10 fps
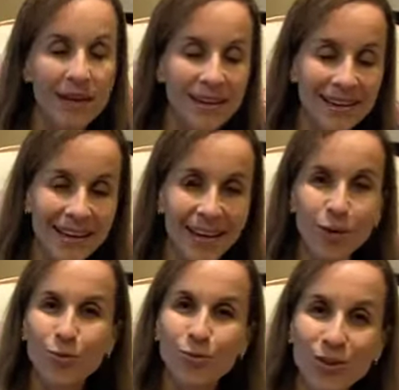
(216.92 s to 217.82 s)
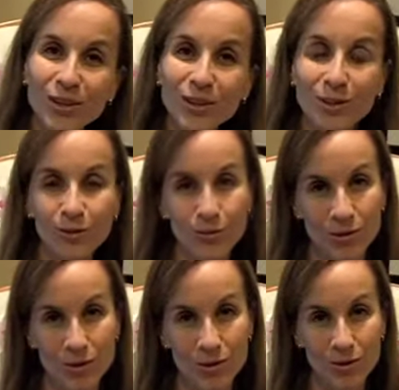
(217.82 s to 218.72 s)
Again, really the only
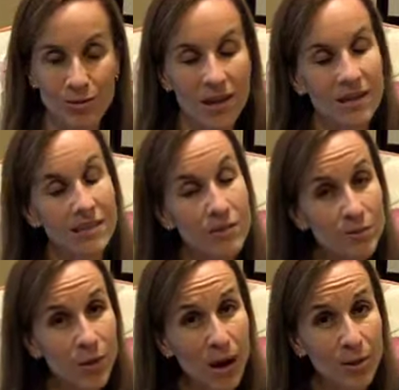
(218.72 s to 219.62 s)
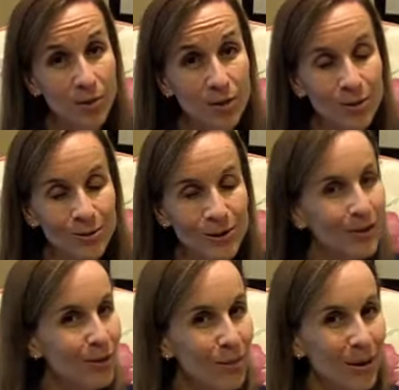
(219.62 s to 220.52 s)
reason to do that is if it's bothering you,
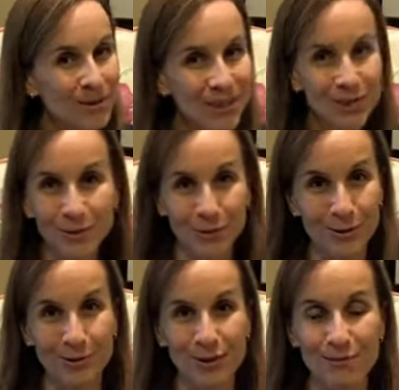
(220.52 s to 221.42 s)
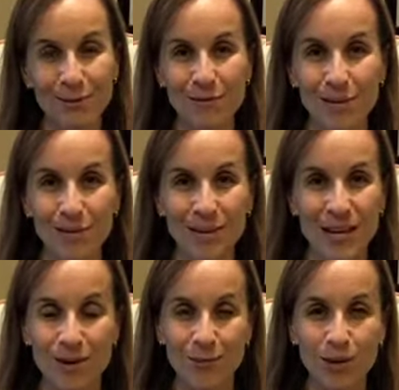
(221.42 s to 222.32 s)
if you're about to get your first family photo
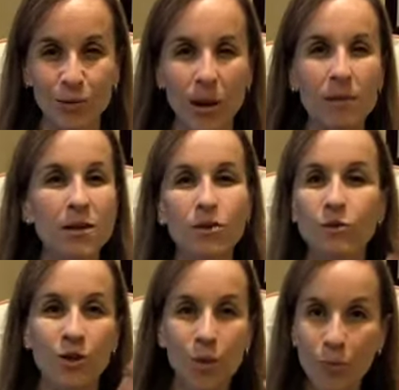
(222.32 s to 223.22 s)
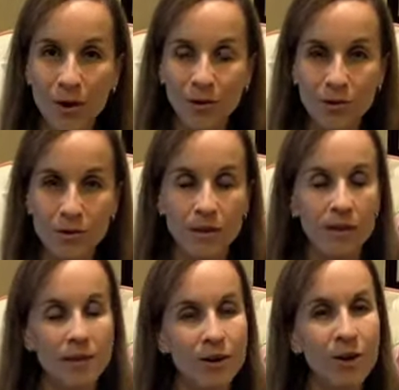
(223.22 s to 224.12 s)
taken with your baby and you don't want those
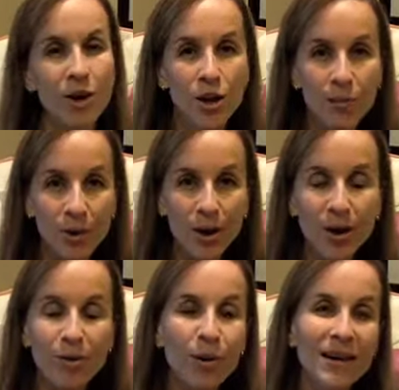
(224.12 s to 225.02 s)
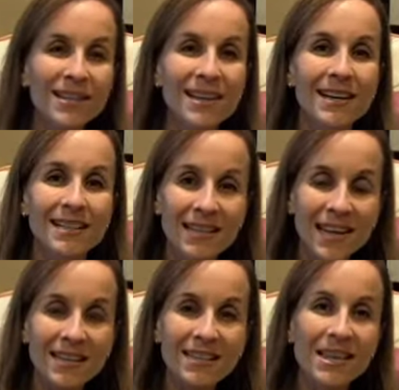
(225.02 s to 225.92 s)
flakes there. But otherwise,
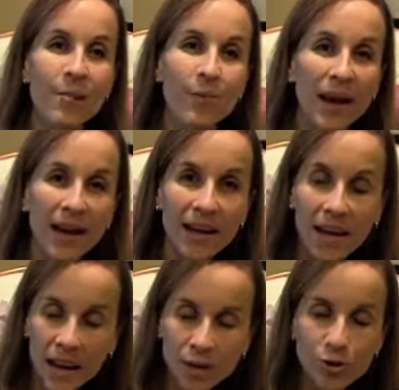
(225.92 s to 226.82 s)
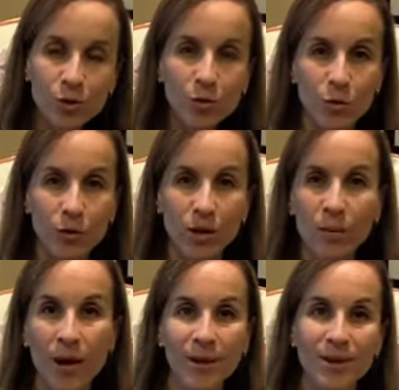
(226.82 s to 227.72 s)
take a step back and don't worry
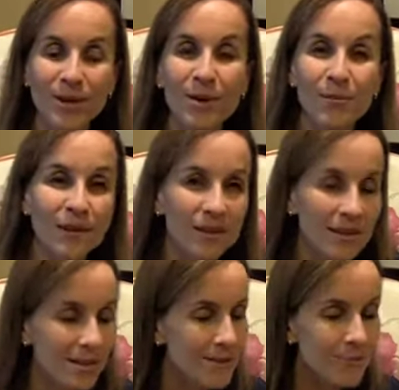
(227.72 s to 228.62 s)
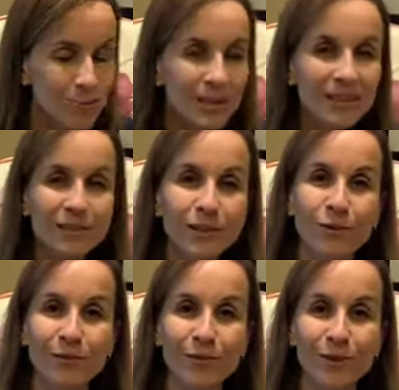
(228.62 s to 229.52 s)
about it, because really you
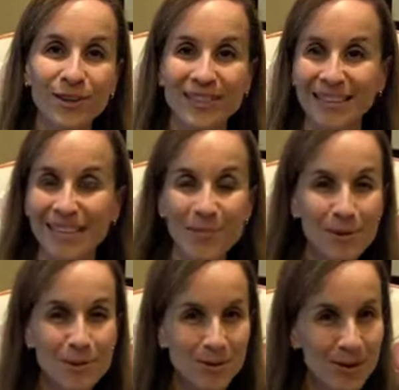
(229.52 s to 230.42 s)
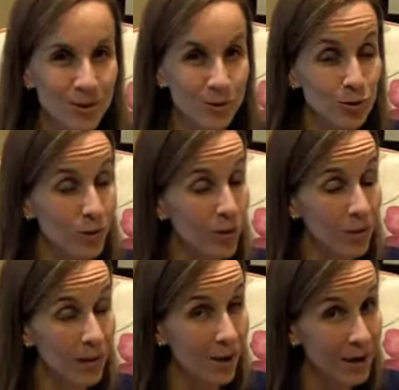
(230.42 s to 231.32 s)
can focus on keeping those nails short
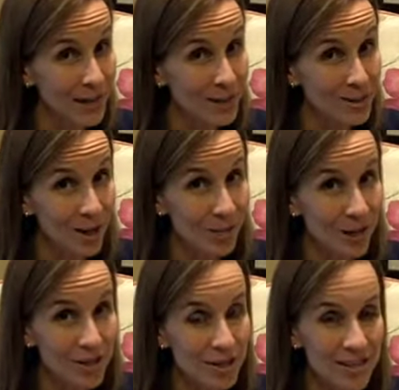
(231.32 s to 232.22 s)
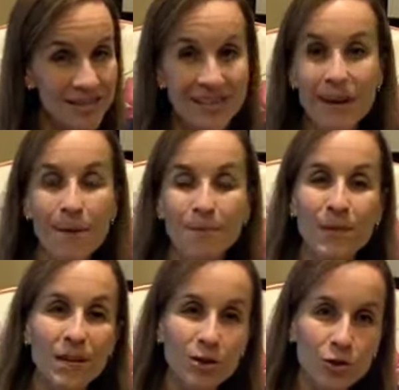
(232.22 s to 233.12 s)
without any sharp edges,
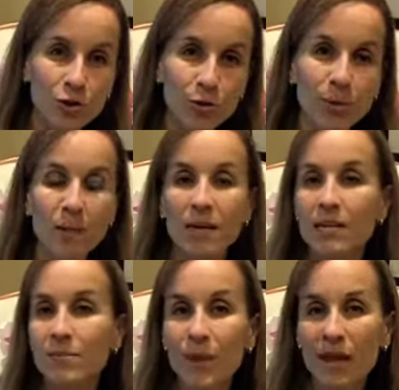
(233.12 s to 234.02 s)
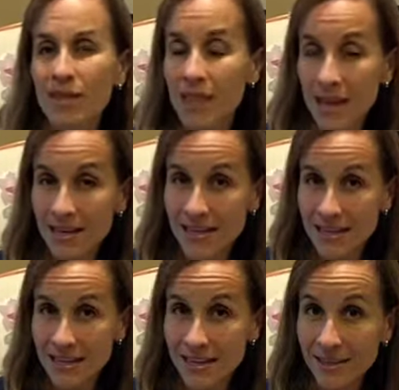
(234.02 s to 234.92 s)
making sure your baby is bathed as
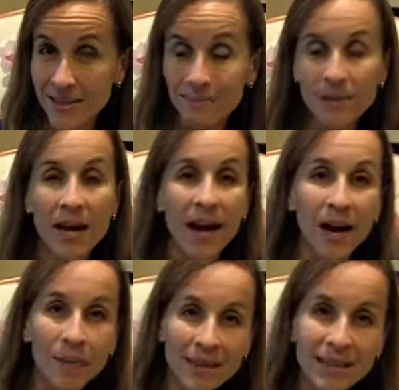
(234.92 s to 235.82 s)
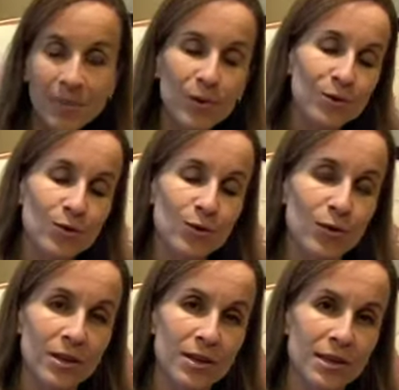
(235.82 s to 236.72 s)
needed, and keeping their
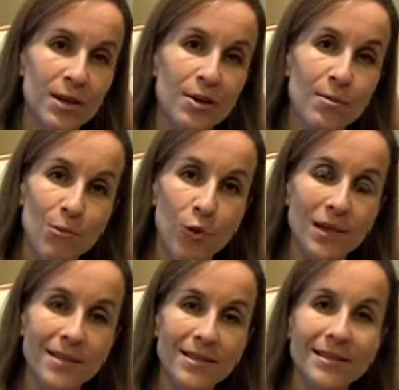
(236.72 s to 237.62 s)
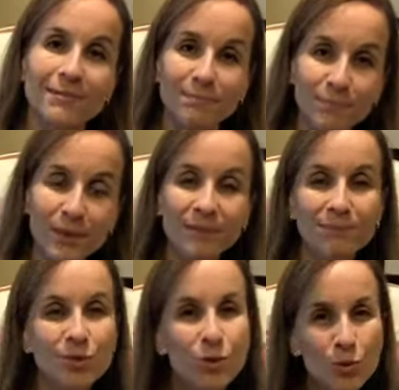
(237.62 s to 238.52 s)
skin moist. But
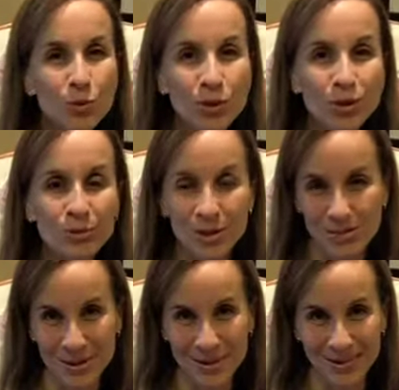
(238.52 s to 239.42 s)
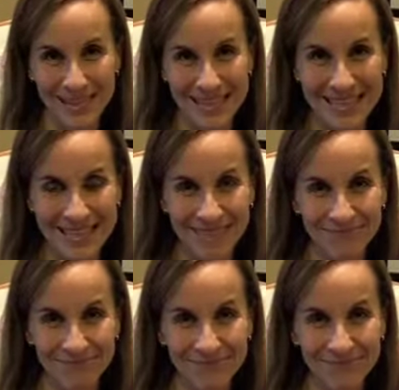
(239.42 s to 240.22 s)
don't worry so much about the flaky skin.